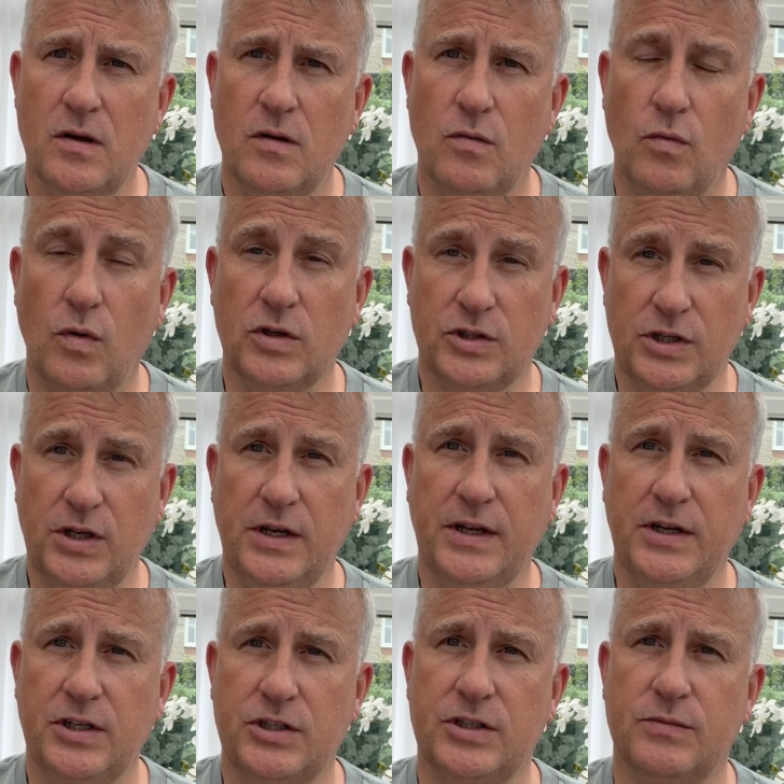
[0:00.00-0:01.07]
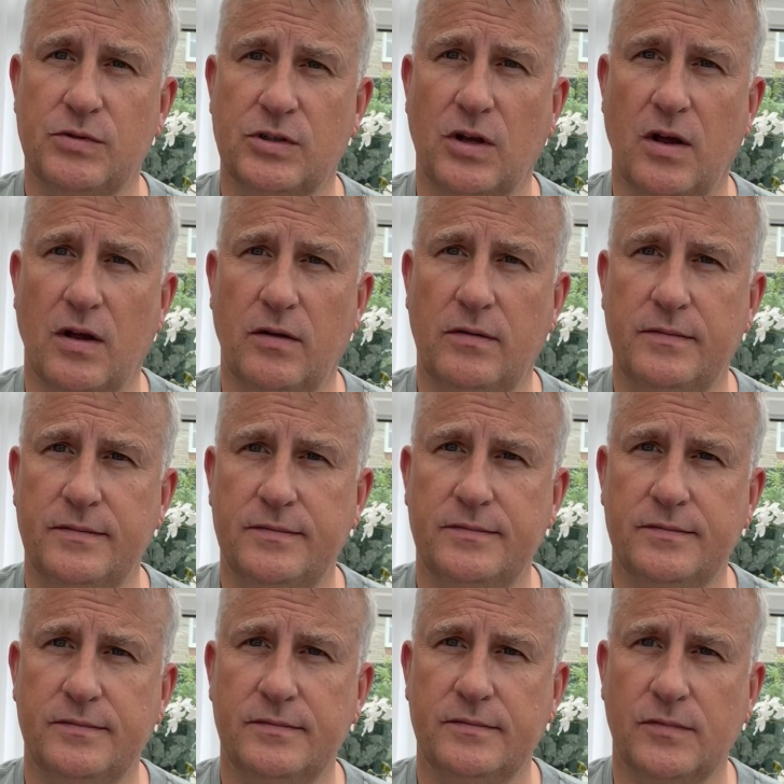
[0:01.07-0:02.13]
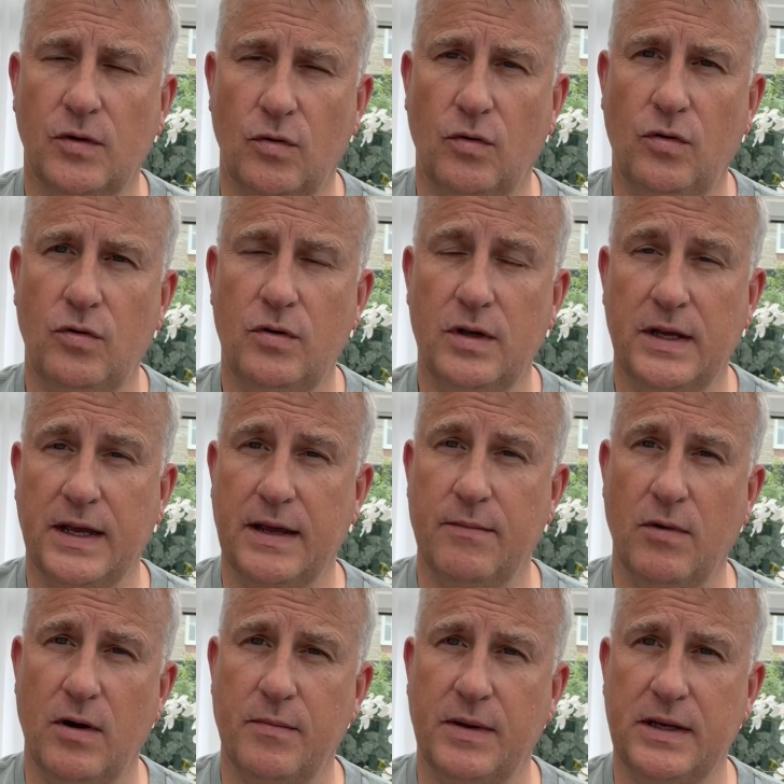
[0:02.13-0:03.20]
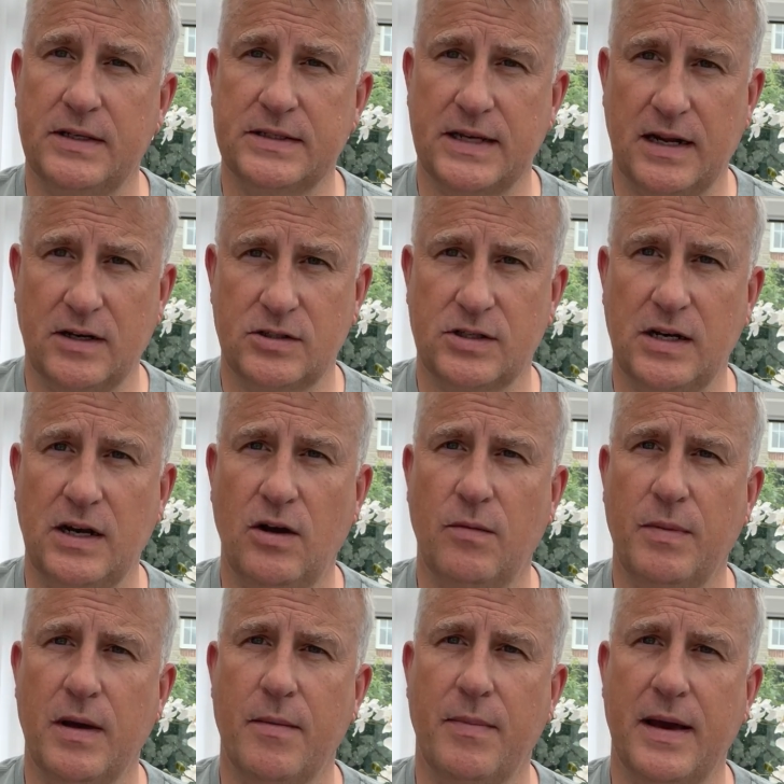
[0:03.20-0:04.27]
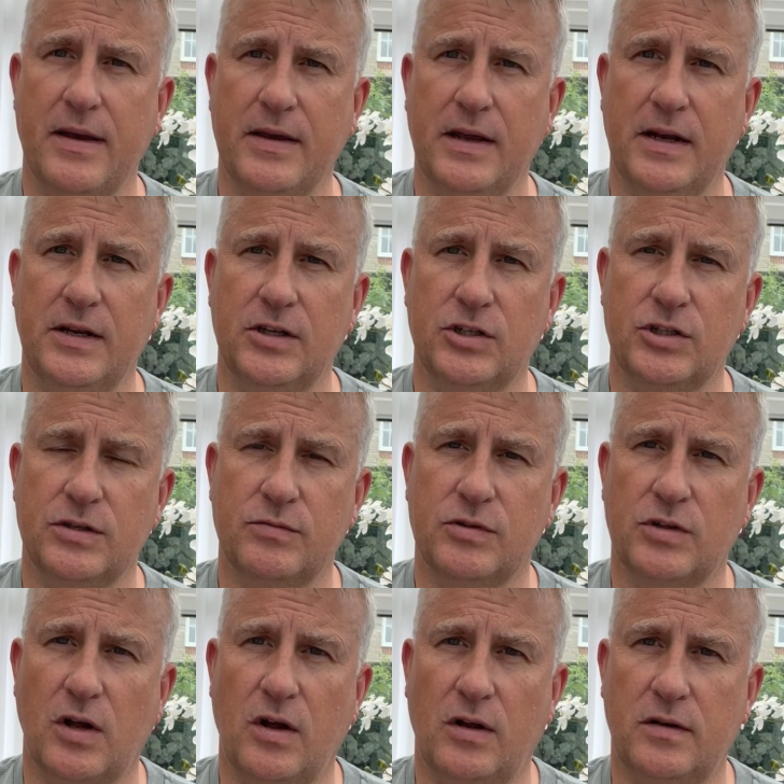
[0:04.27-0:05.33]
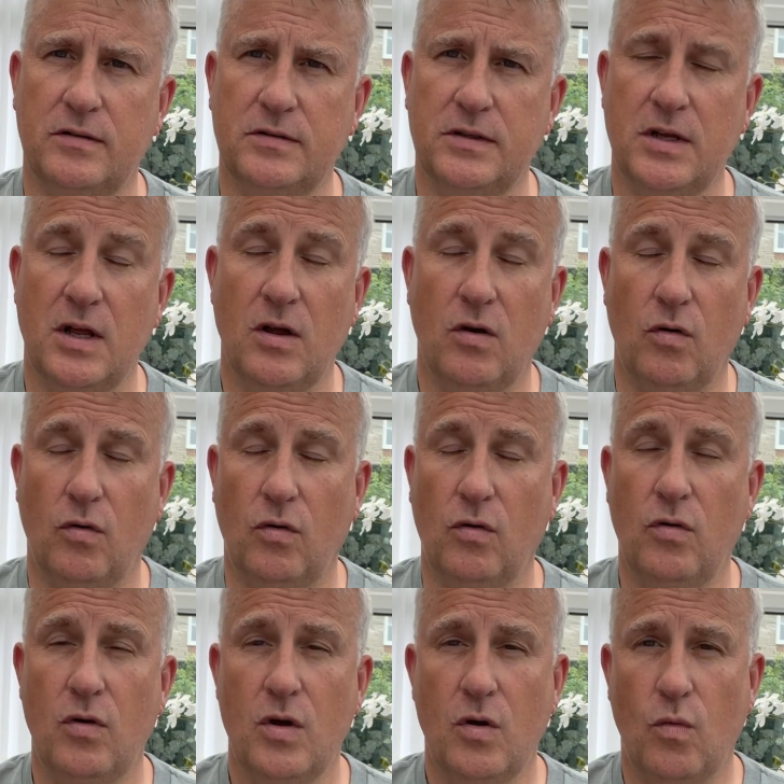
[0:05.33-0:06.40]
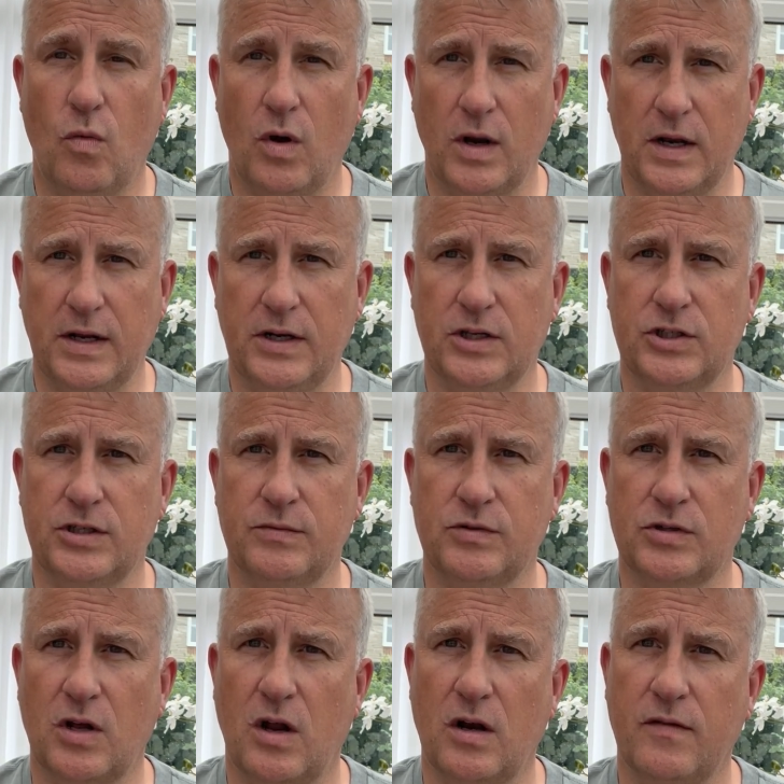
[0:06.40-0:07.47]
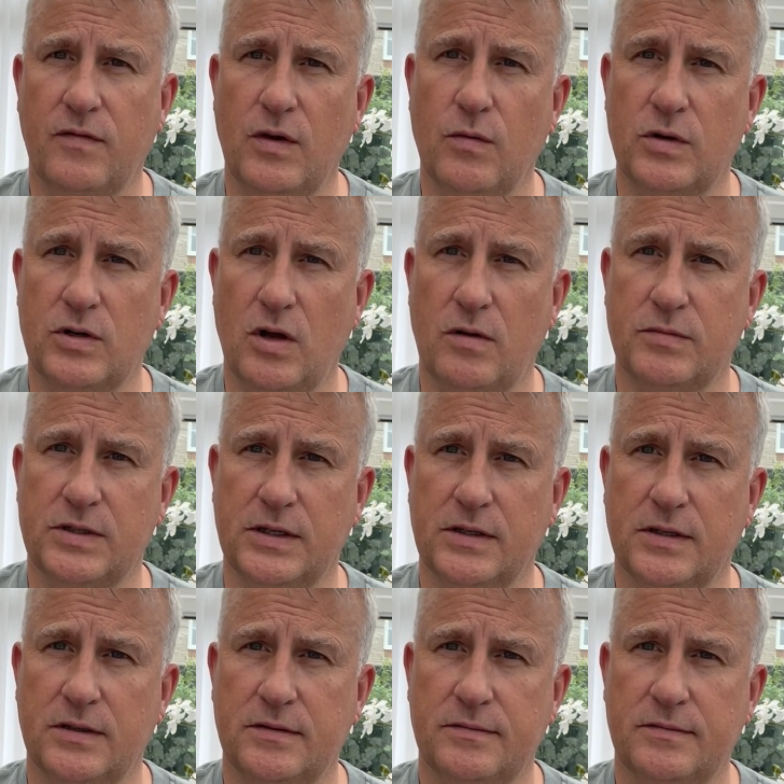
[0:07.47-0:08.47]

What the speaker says: what's your leadership style? Or it might be, tell us a little bit about your leadership style. Or what leadership style have you adopted?